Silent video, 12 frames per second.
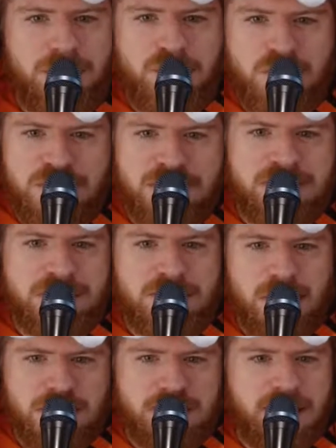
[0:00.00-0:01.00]
really
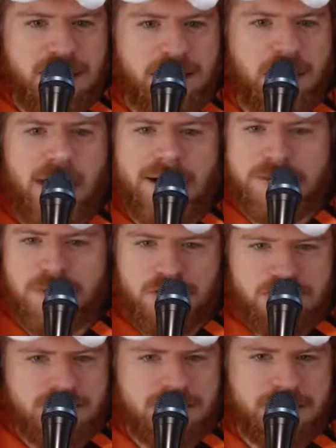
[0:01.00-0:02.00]
started to hit
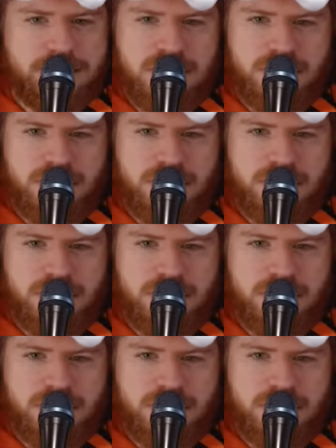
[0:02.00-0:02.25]
hospital systems.